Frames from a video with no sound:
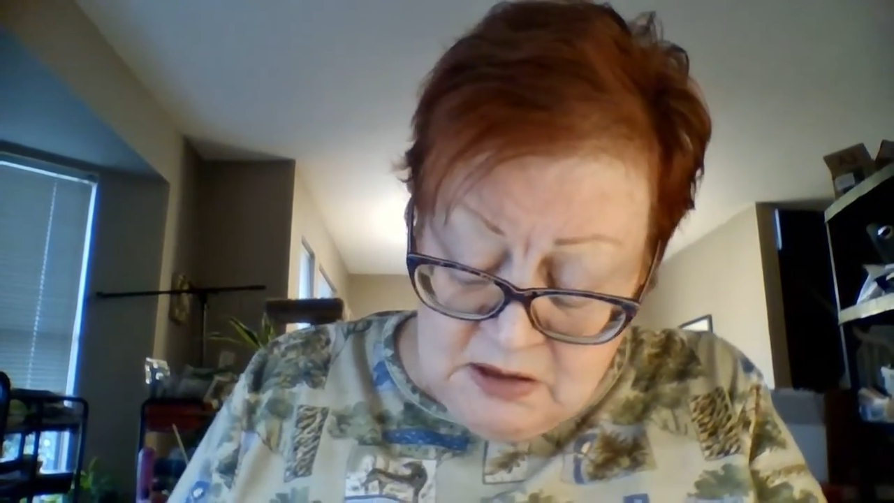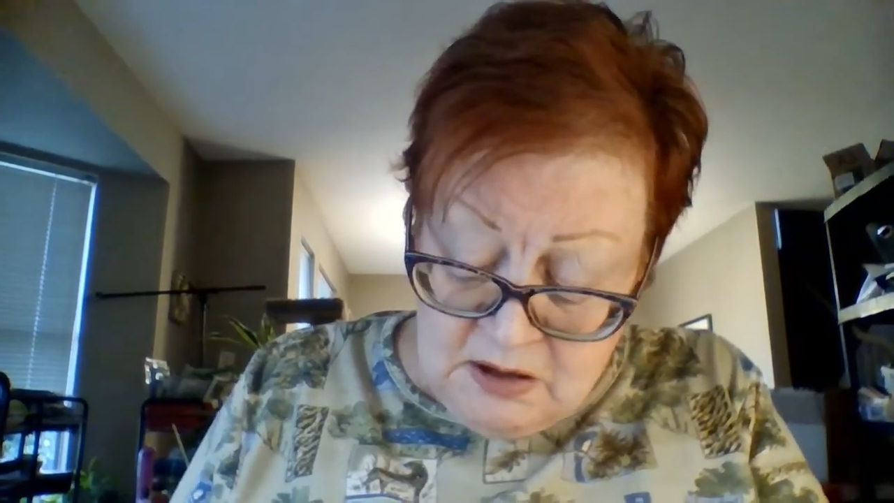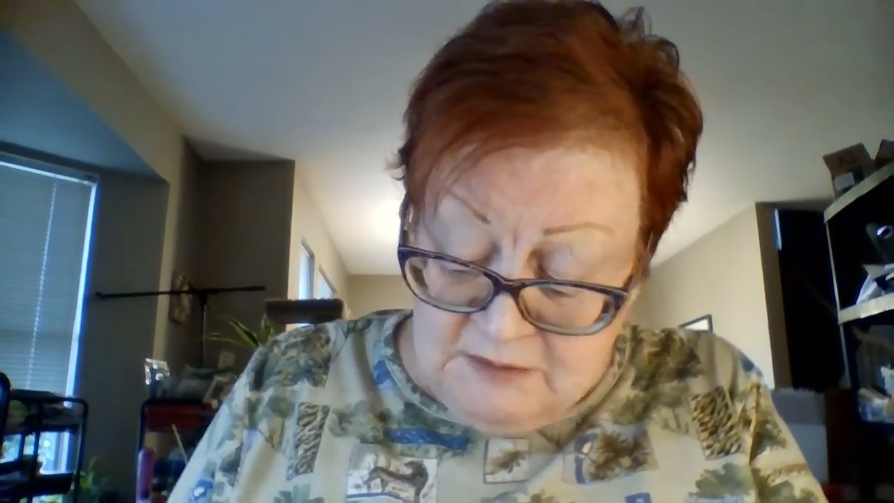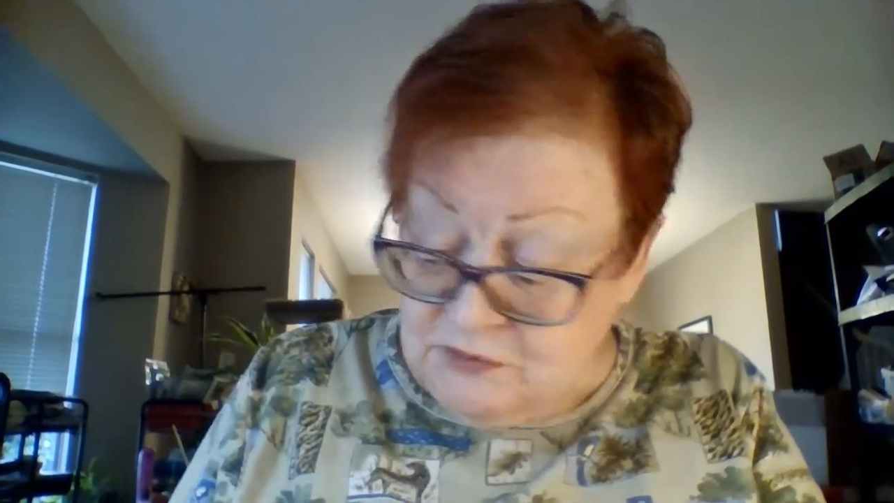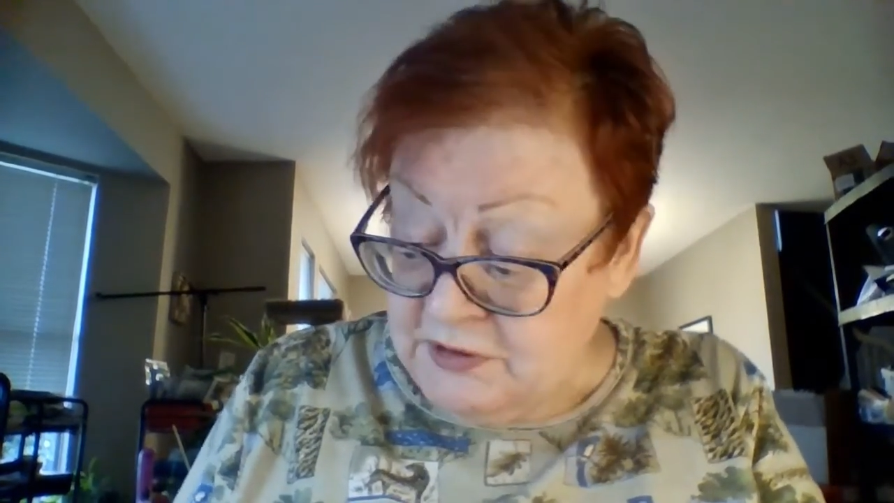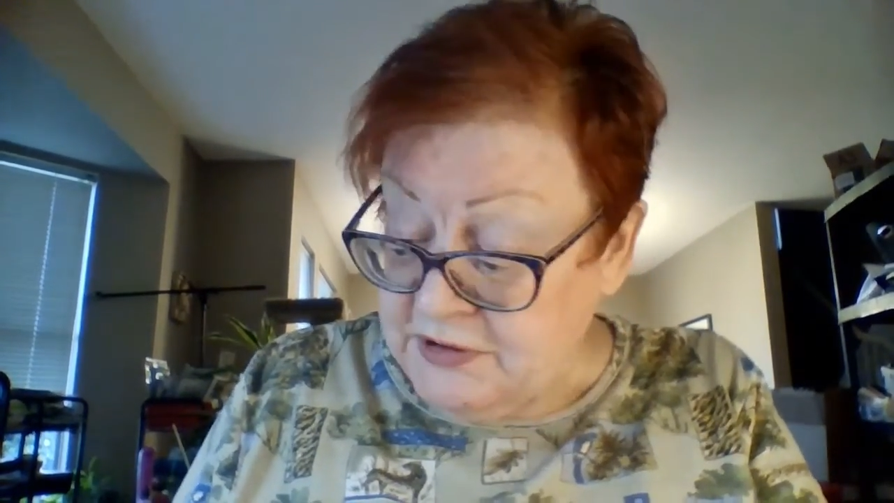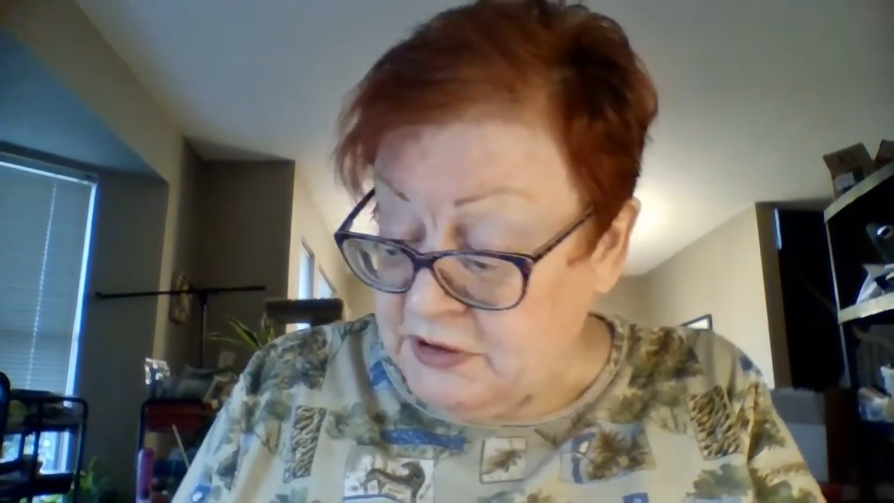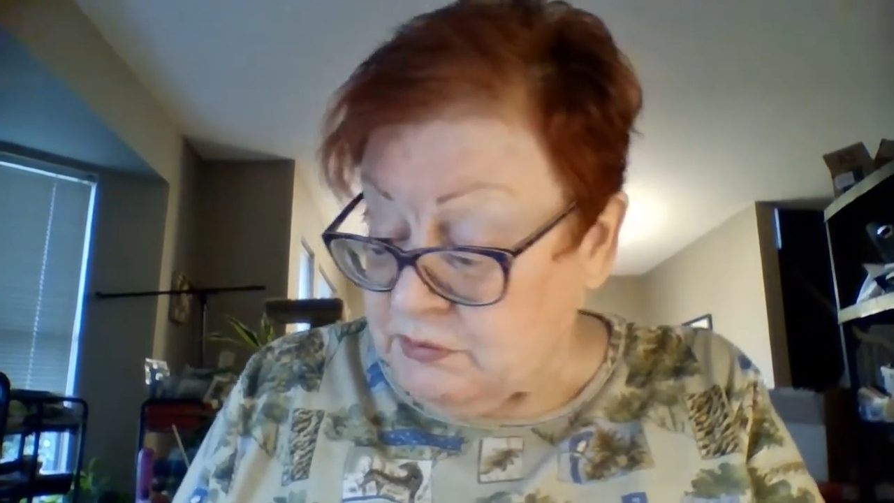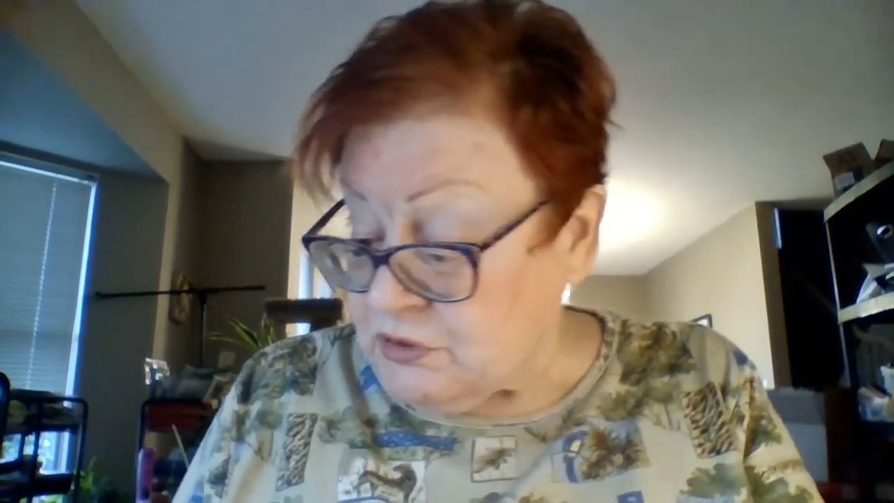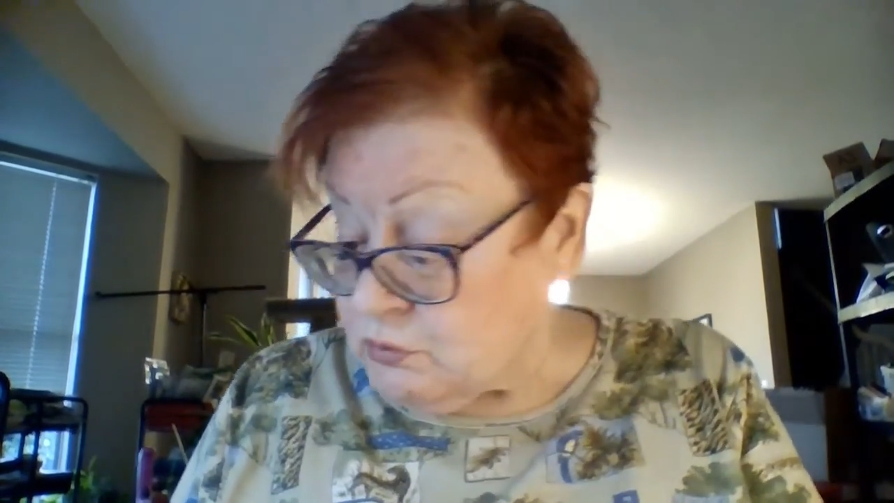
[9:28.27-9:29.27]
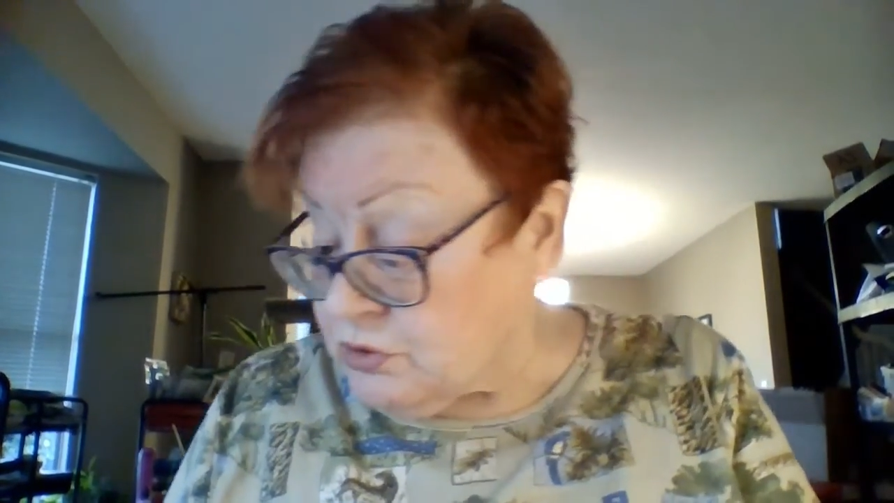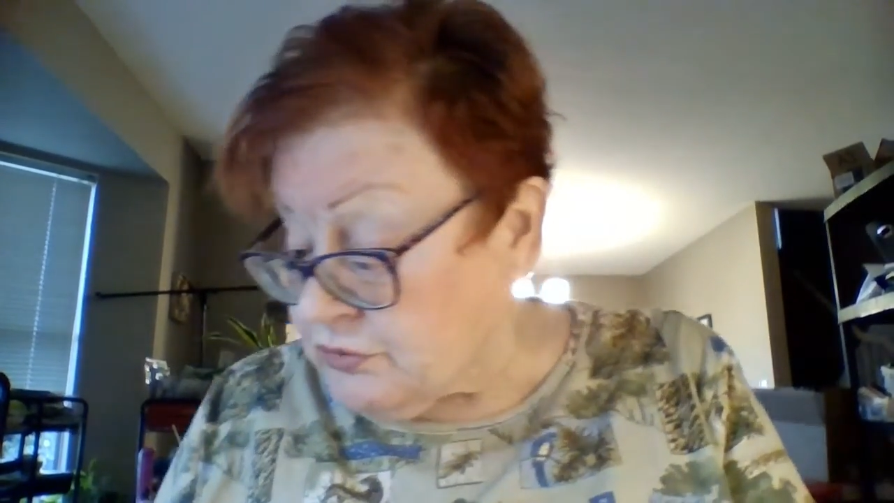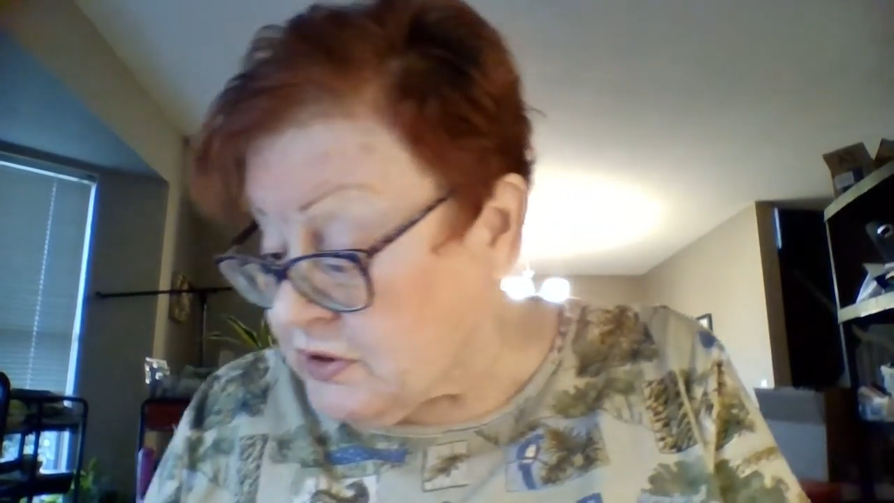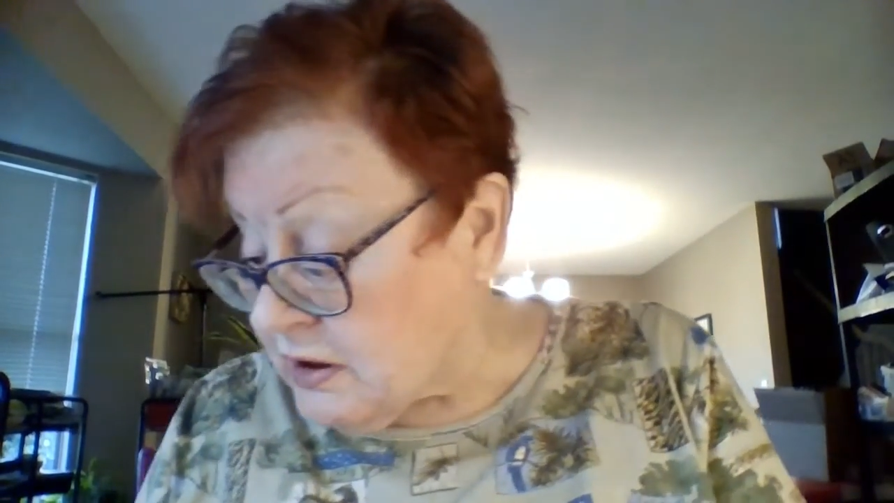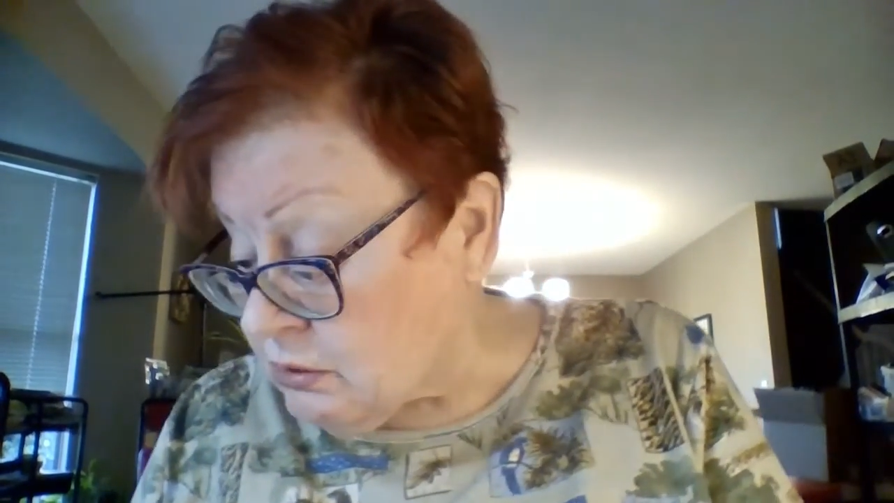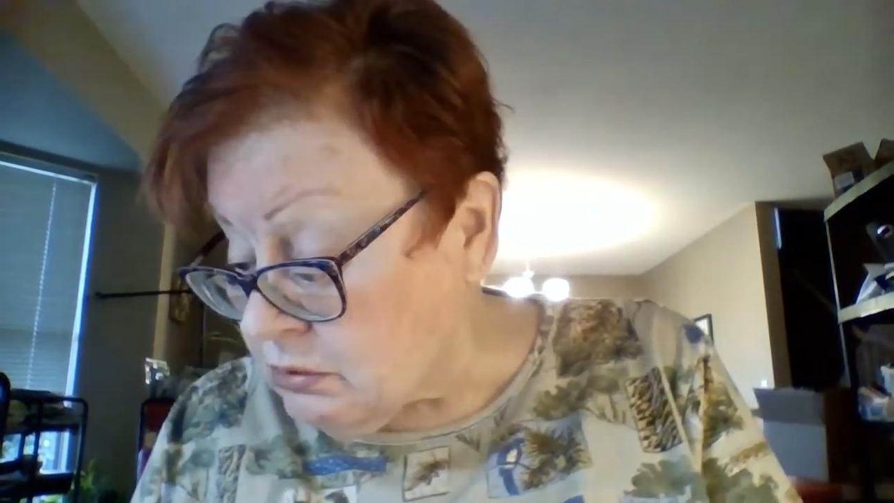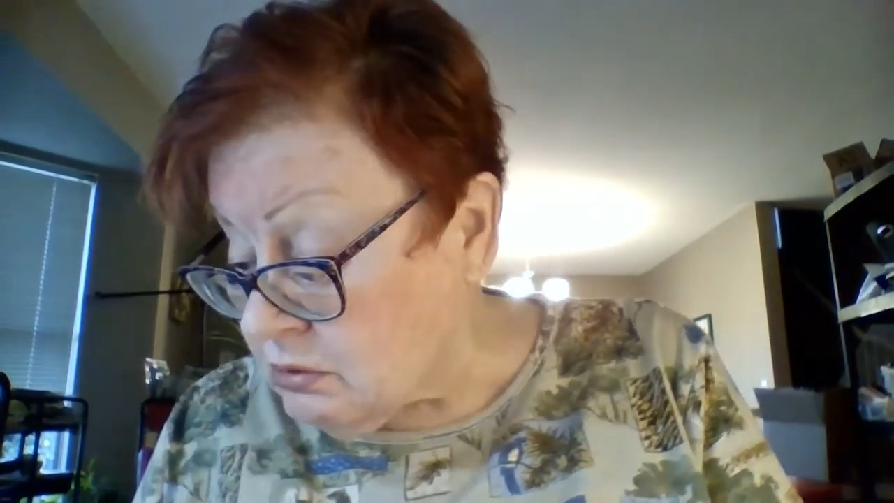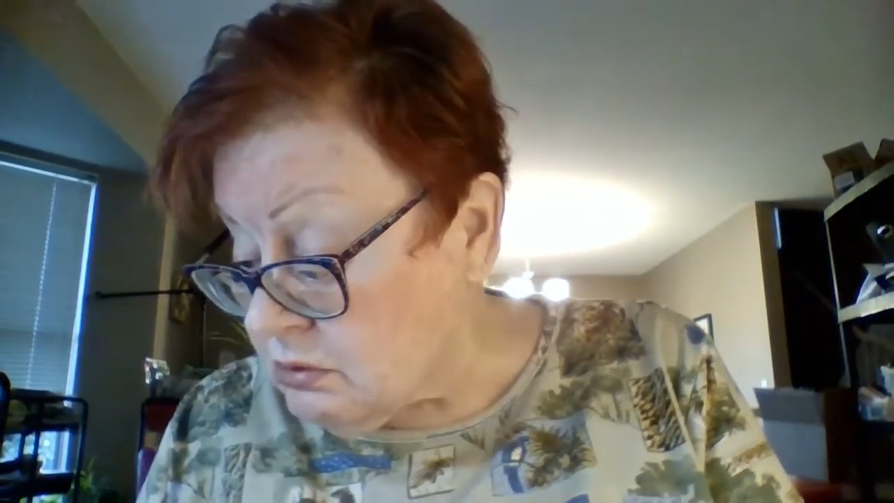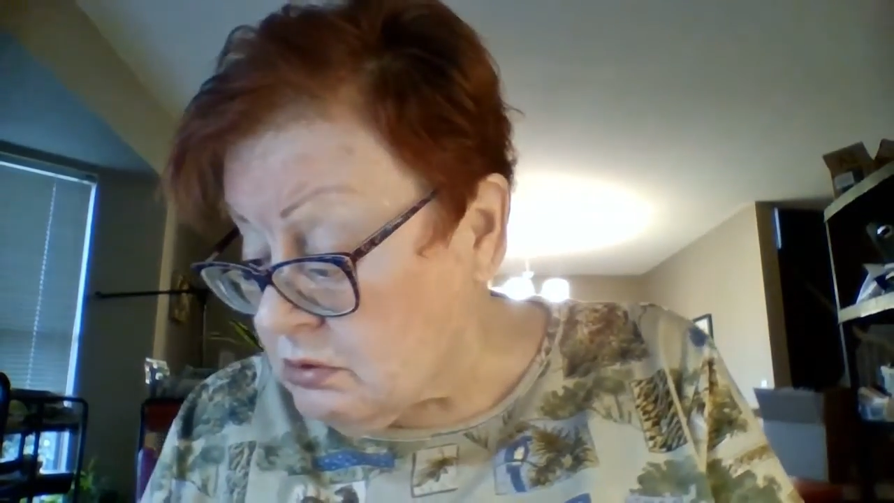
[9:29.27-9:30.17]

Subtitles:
I have no idea what they're worth now.